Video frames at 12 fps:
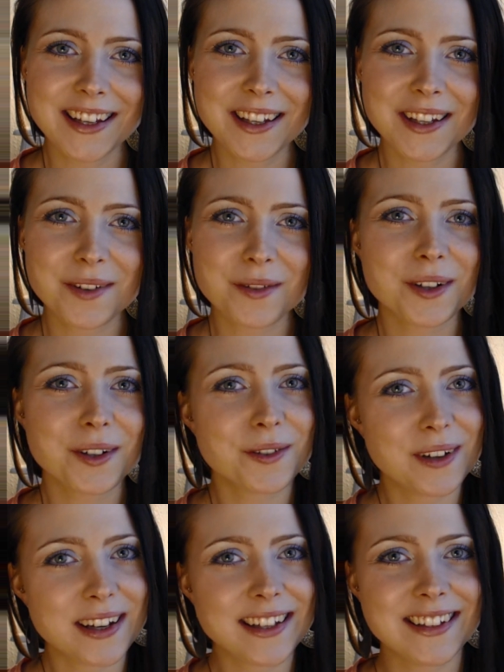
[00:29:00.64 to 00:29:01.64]
you're
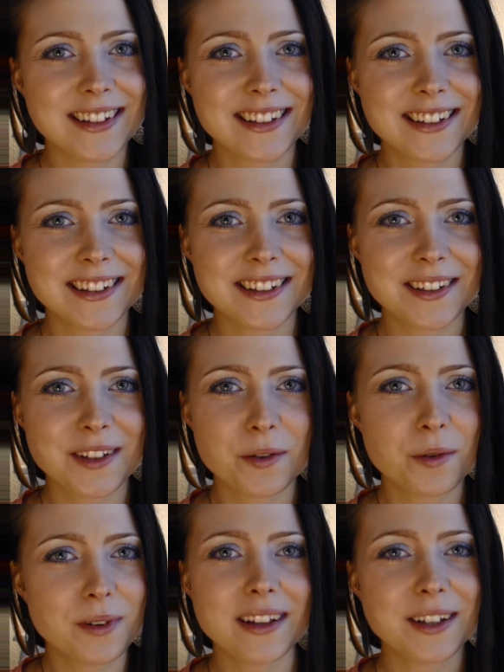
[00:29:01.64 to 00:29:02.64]
great, and you were
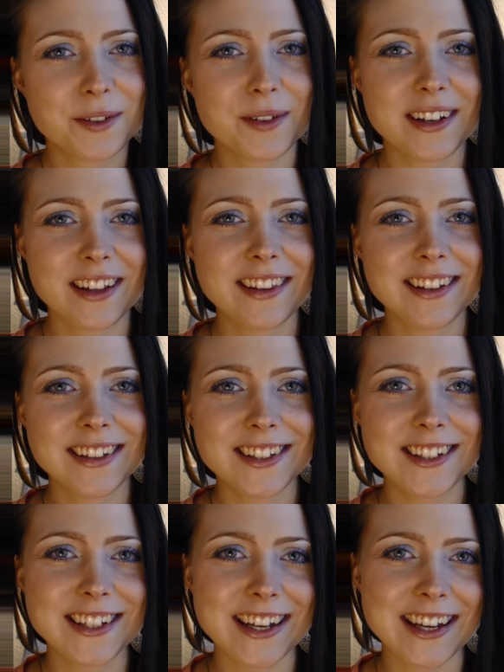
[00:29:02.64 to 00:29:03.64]
really great at this
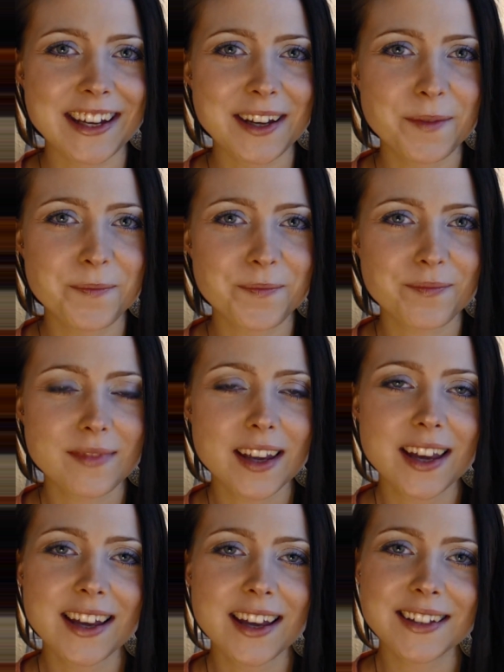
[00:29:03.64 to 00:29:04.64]
today.
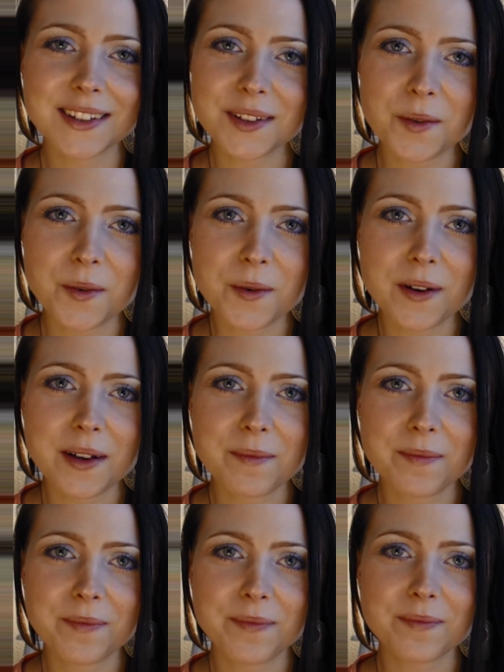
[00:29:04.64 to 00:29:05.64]
So,
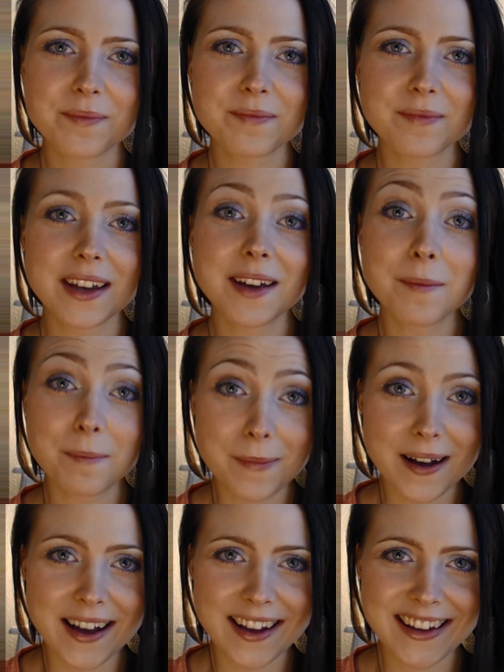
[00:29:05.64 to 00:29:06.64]
bye,
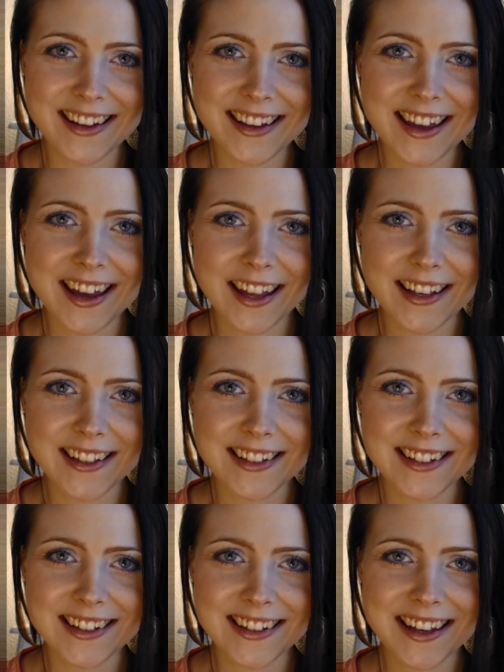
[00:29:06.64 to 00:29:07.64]
and
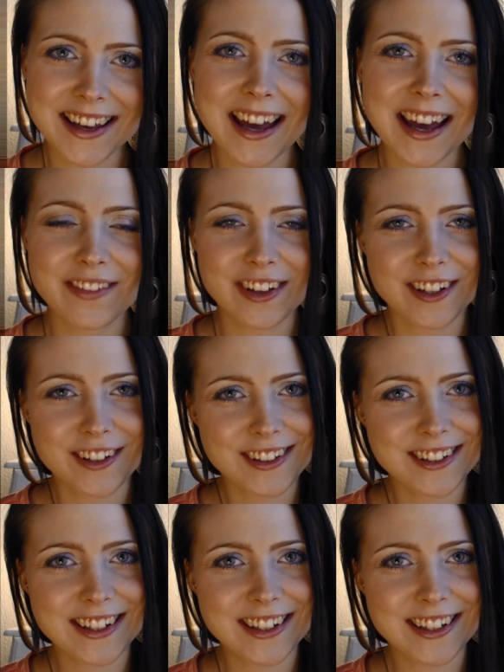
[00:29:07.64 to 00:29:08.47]
have a good day.